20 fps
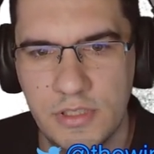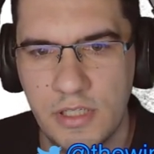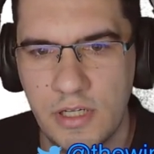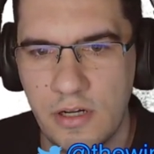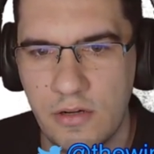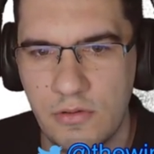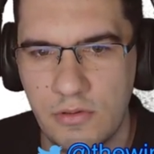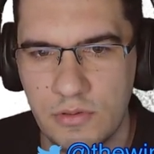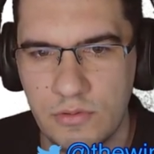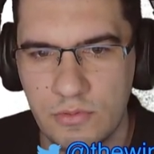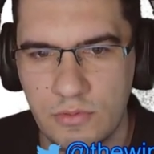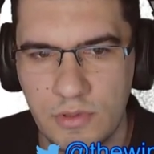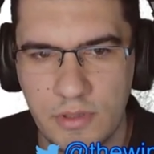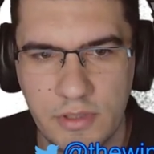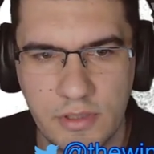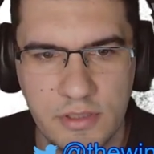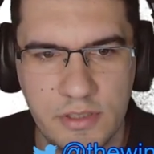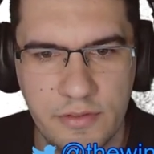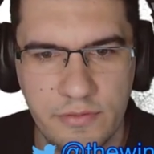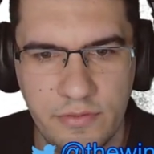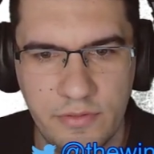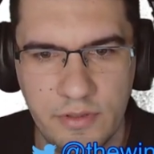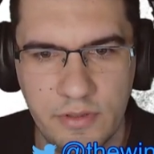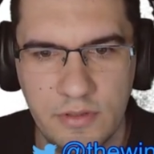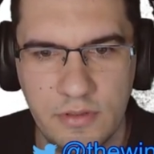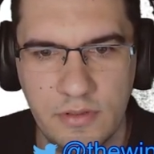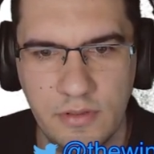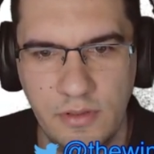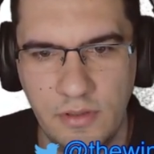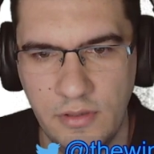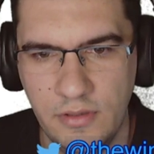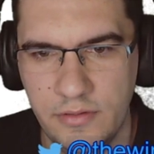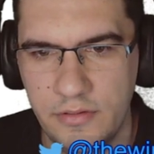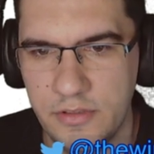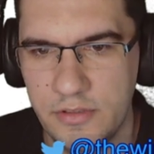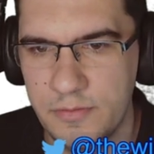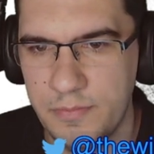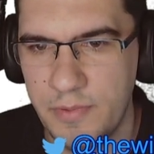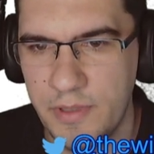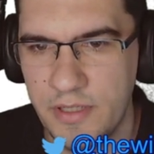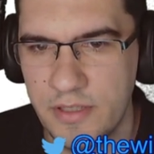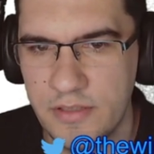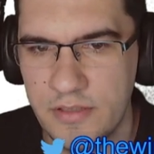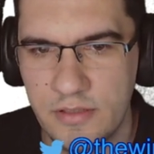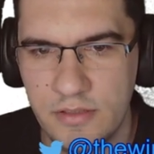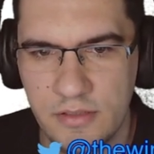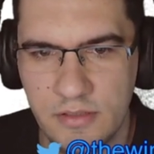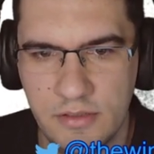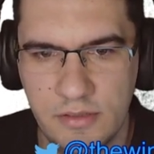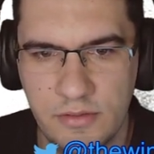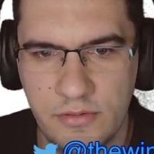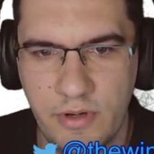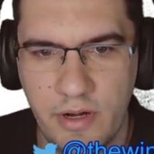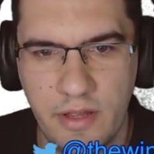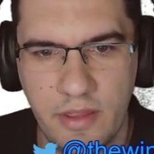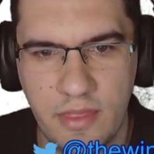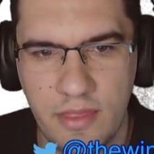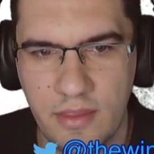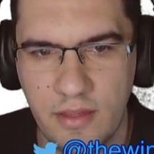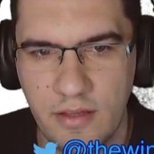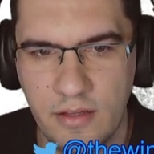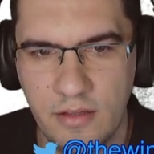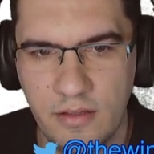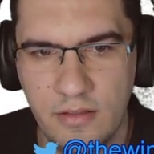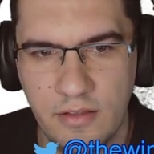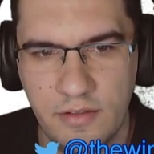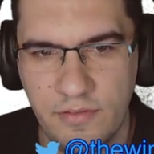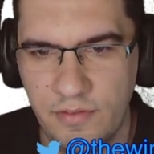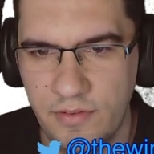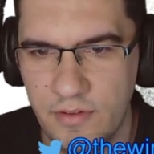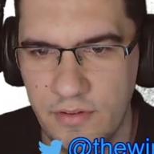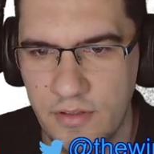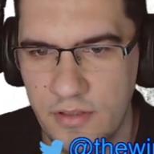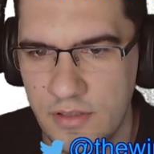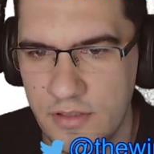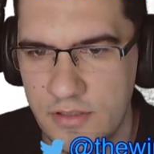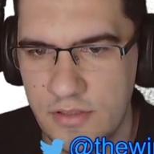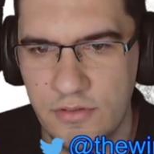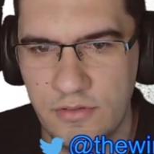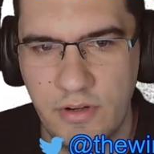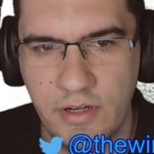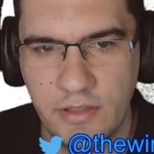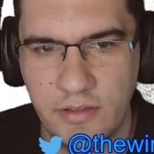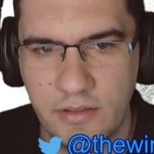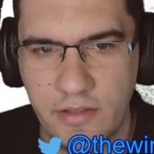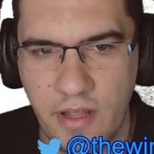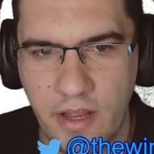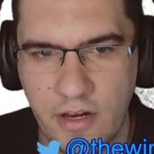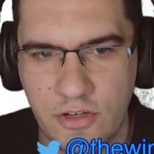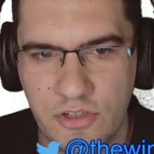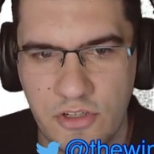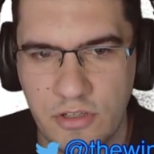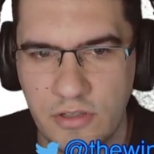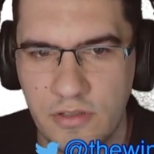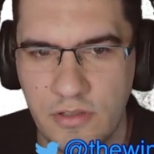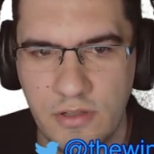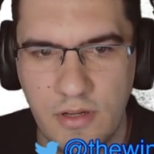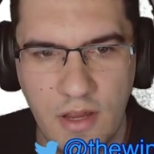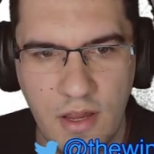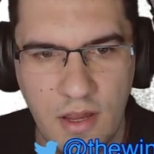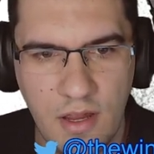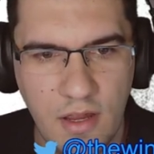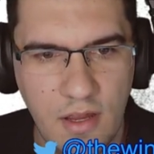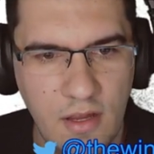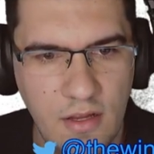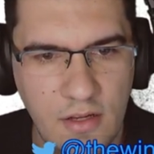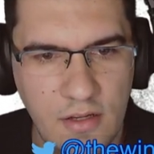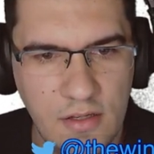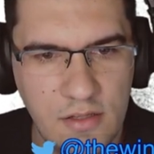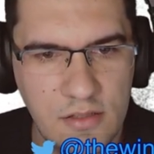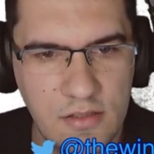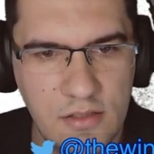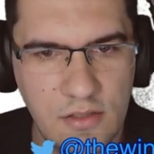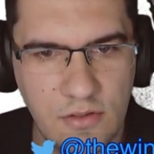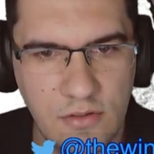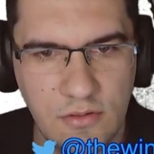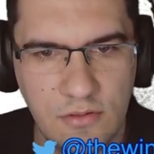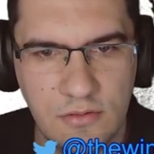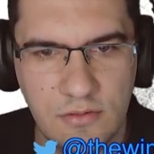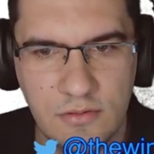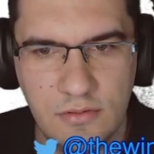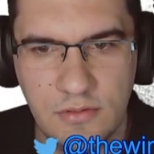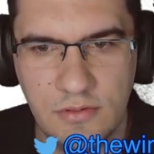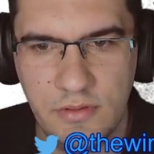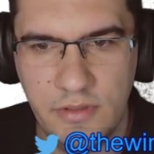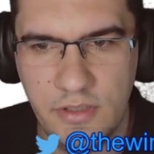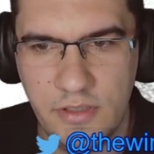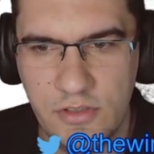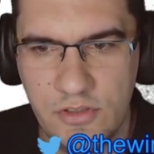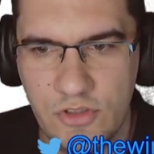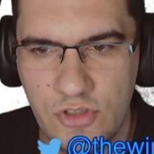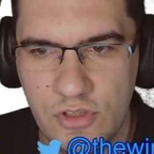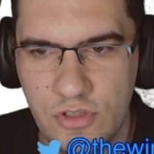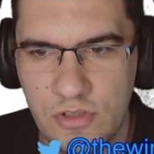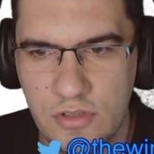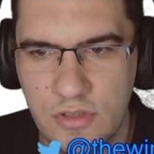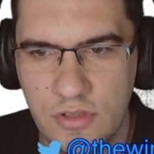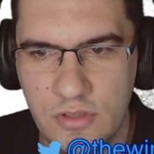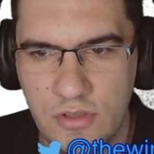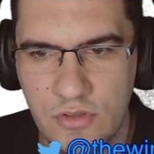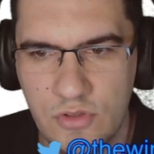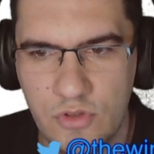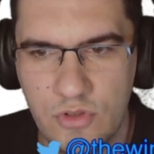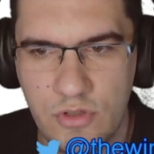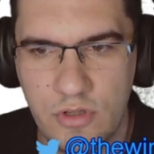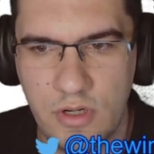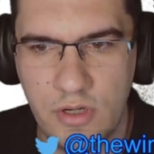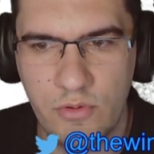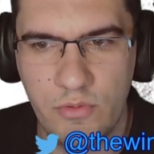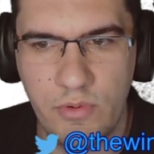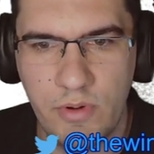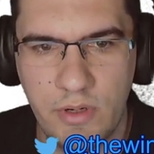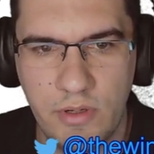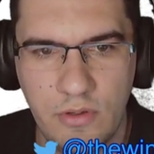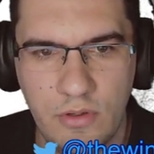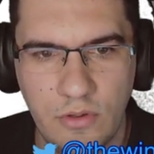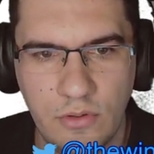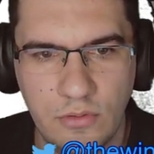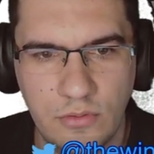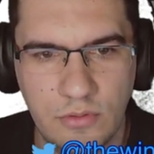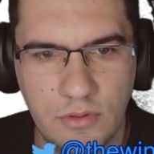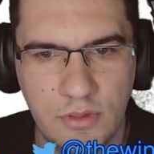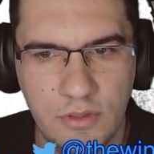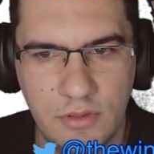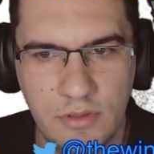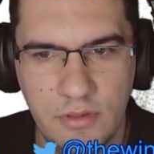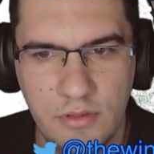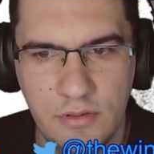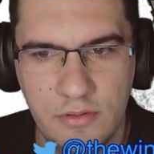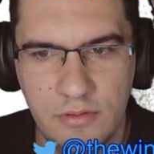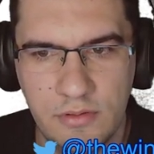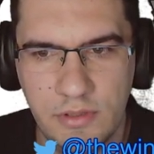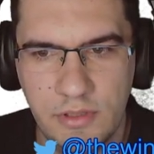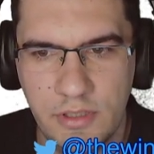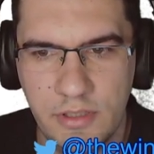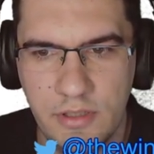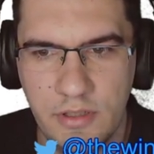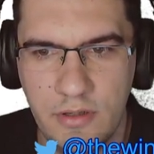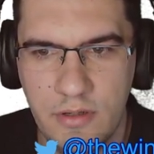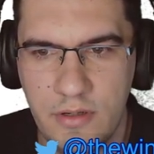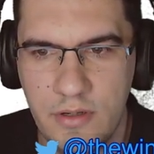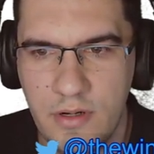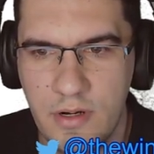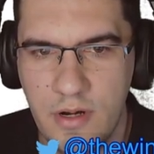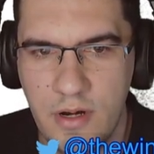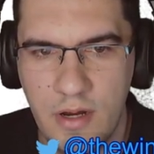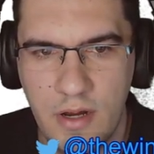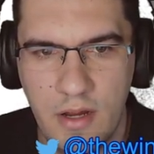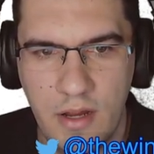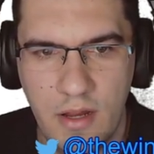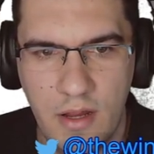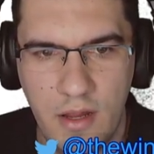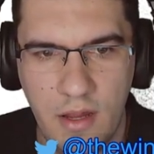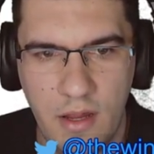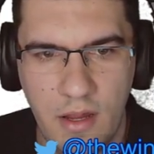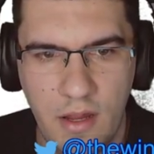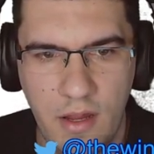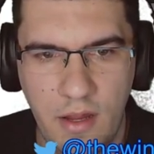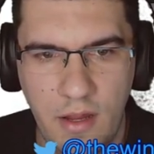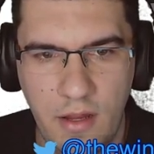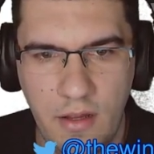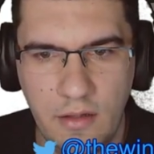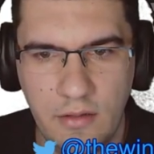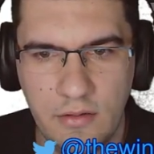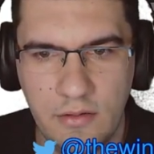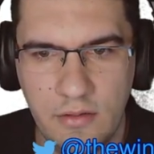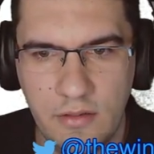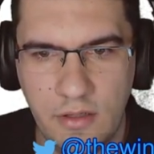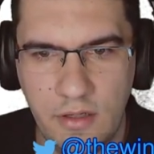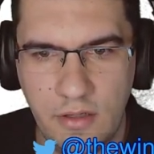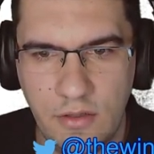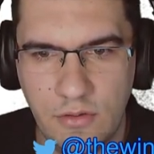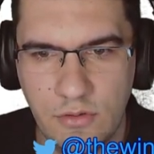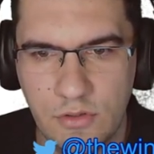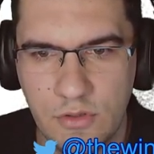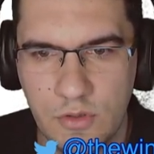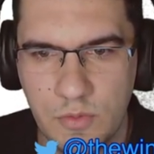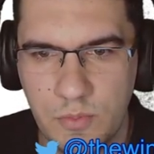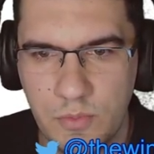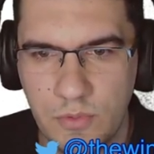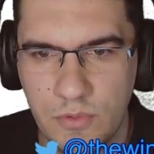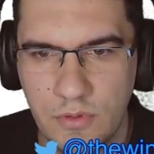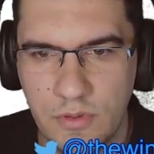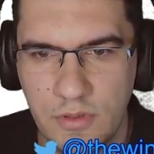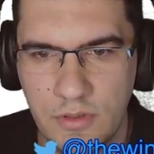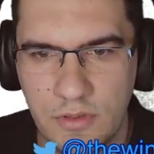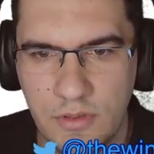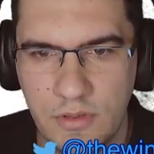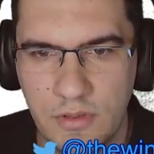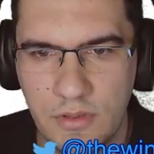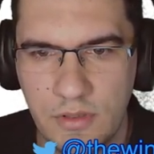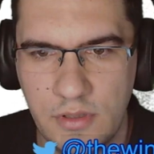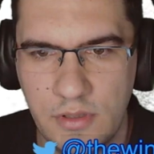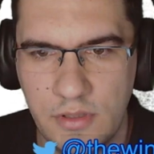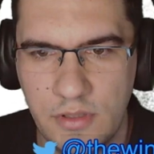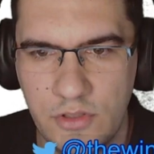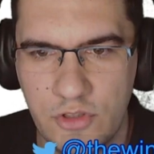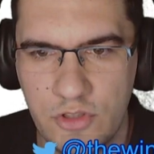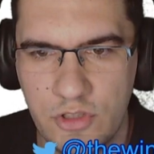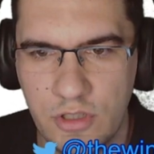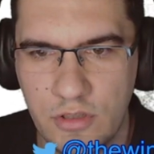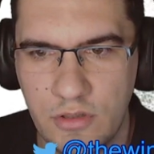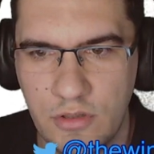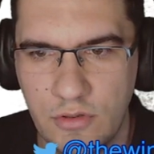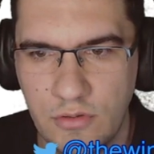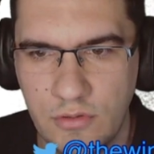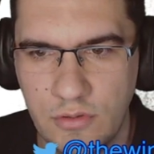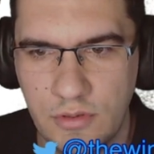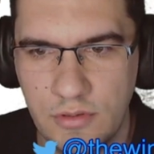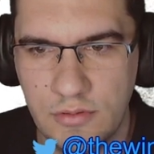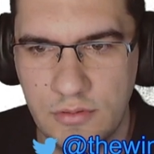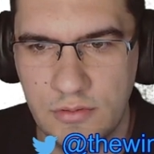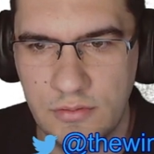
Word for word: see how it works, if it uh, displays the right thing, if it does the right action. So let's just drag one node here and I'll also pull uh, inject node.